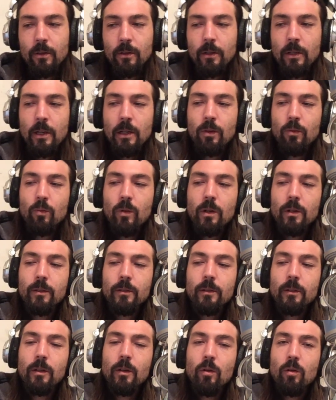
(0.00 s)
Kind of wanted
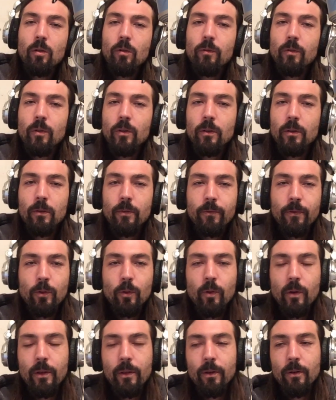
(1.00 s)
to go over a
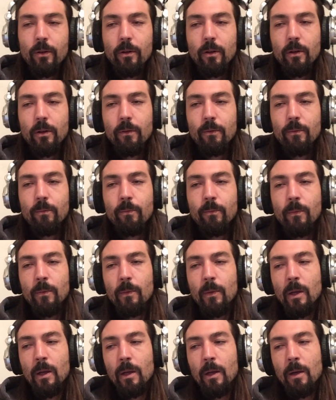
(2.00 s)
few other
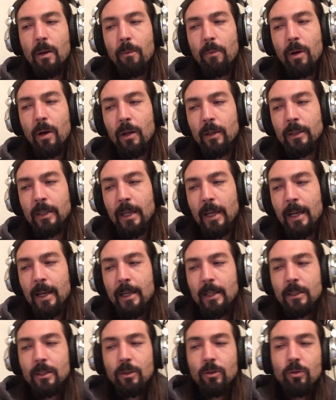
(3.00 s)

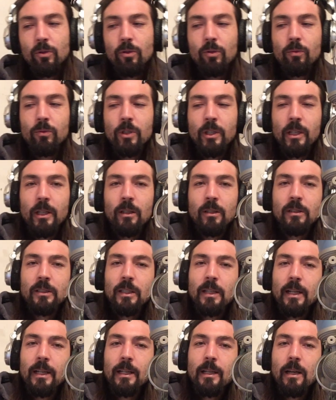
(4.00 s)
podcasts, YouTube channels
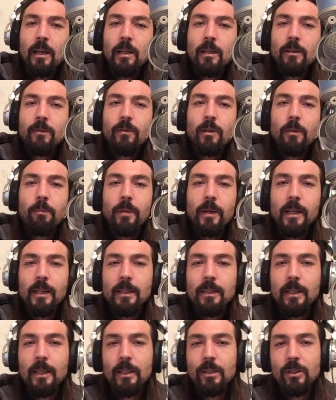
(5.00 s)
that I kind of pay
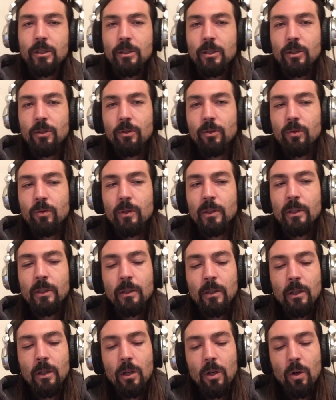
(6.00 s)
attention to and
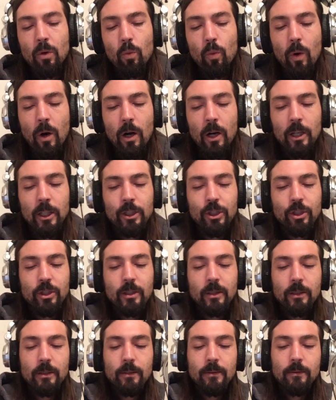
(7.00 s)
watch
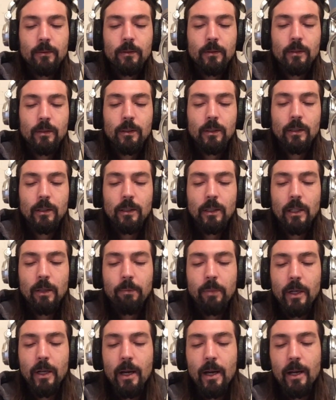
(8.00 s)
and keep
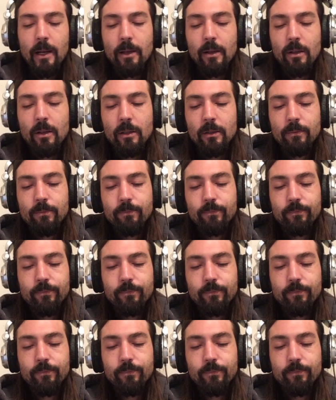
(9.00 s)
an eye on.